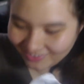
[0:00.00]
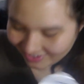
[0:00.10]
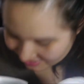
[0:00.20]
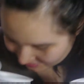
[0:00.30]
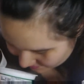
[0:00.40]
Oh my
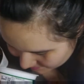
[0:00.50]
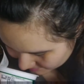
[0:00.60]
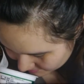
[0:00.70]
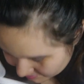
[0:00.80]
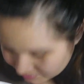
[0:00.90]
gosh.
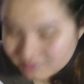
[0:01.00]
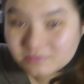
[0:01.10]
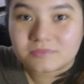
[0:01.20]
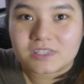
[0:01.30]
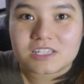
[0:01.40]

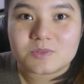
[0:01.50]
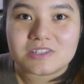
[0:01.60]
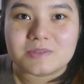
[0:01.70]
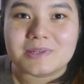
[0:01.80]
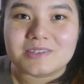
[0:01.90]
This
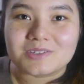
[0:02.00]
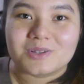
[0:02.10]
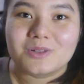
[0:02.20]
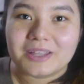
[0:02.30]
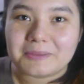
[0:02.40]
one smells
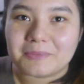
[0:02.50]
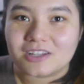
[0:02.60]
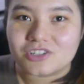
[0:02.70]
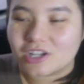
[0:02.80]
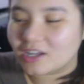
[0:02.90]
so like
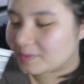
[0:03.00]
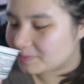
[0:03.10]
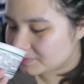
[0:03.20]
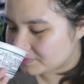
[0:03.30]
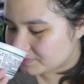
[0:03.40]
matcha.
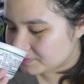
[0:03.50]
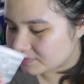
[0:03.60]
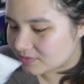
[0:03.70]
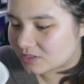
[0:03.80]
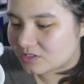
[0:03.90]

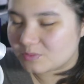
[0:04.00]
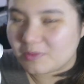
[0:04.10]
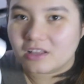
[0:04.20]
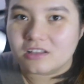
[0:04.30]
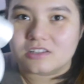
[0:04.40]
The
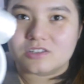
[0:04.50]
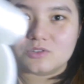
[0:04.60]
smell is